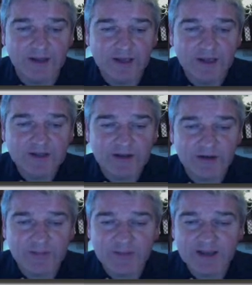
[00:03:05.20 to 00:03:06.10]
So I'm
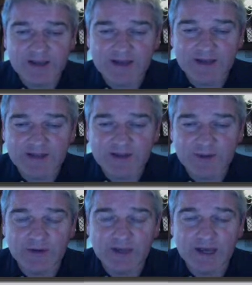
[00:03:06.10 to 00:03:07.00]
going to pick that and do
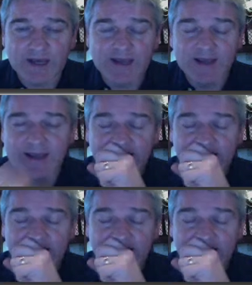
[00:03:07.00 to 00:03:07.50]
OK,